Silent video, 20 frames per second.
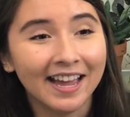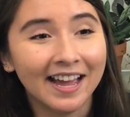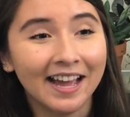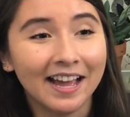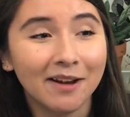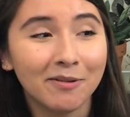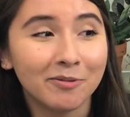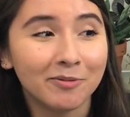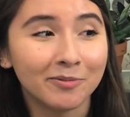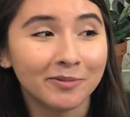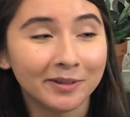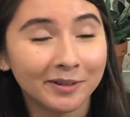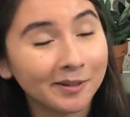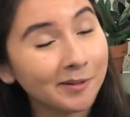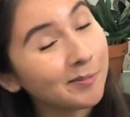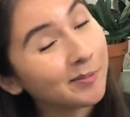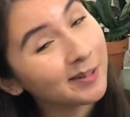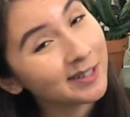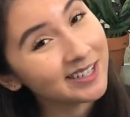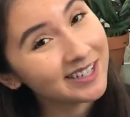I would really
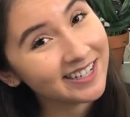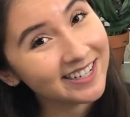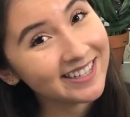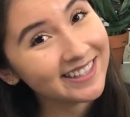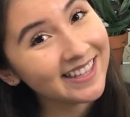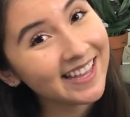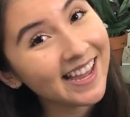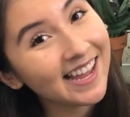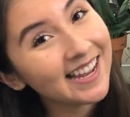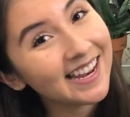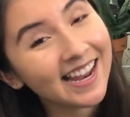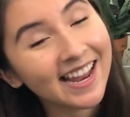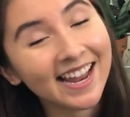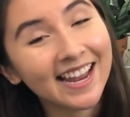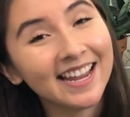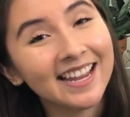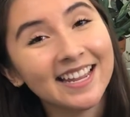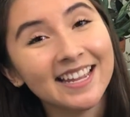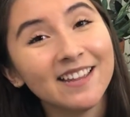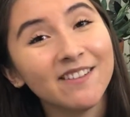appreciate that.
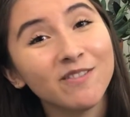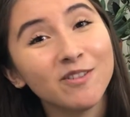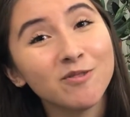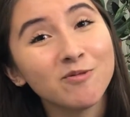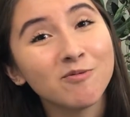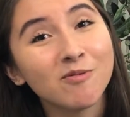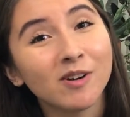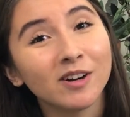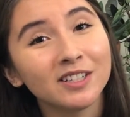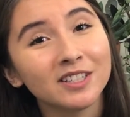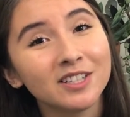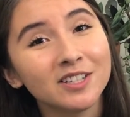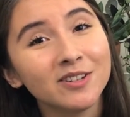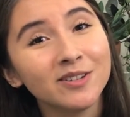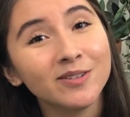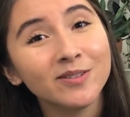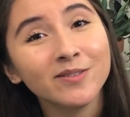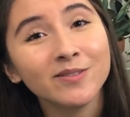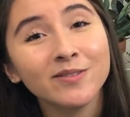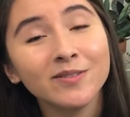If you want
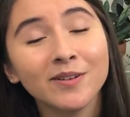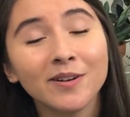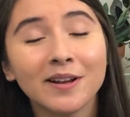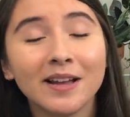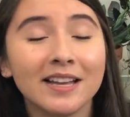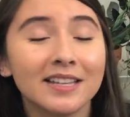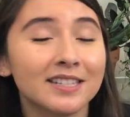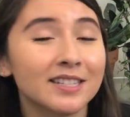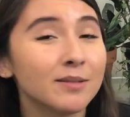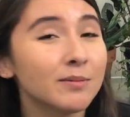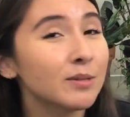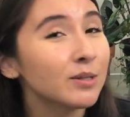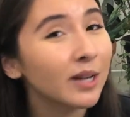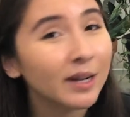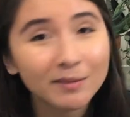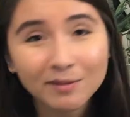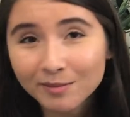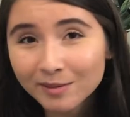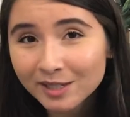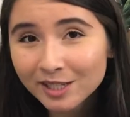to
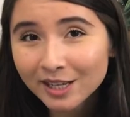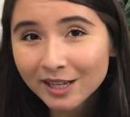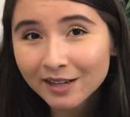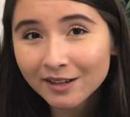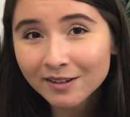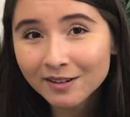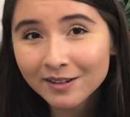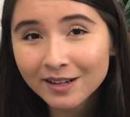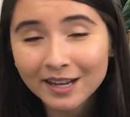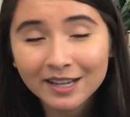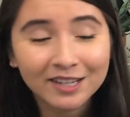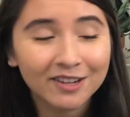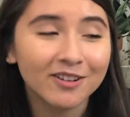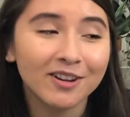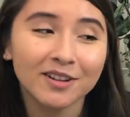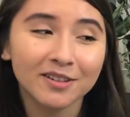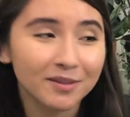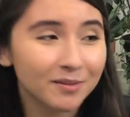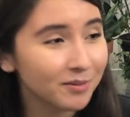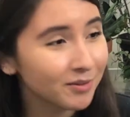subscribe to my channel and you're
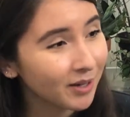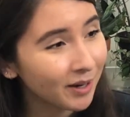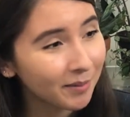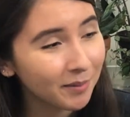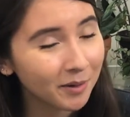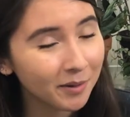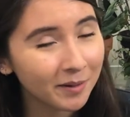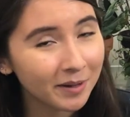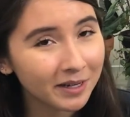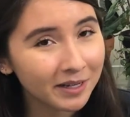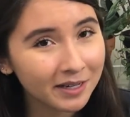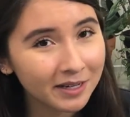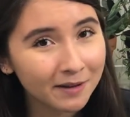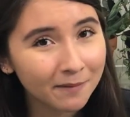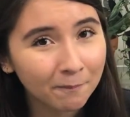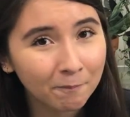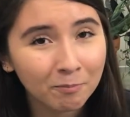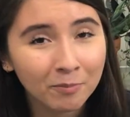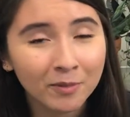not subscribed already,